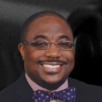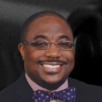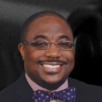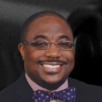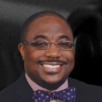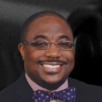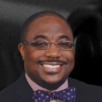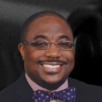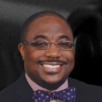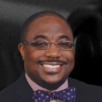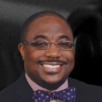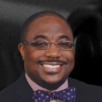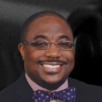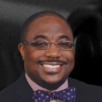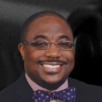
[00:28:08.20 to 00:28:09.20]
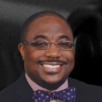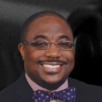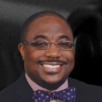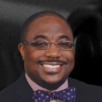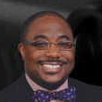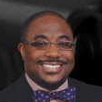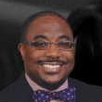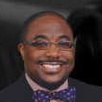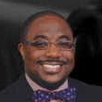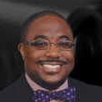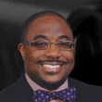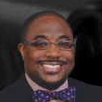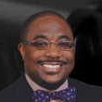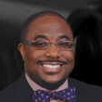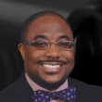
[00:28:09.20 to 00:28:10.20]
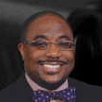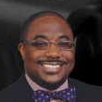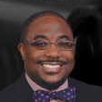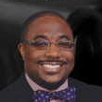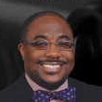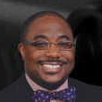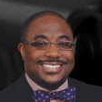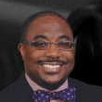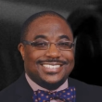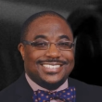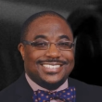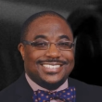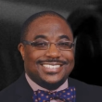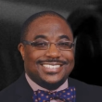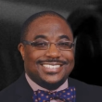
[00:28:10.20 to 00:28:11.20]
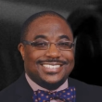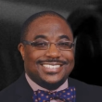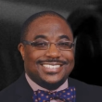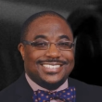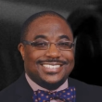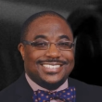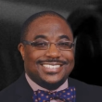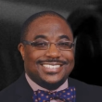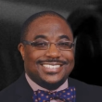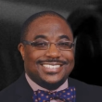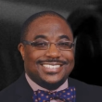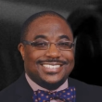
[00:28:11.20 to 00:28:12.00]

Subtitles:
This is a still picture; no speech is visible.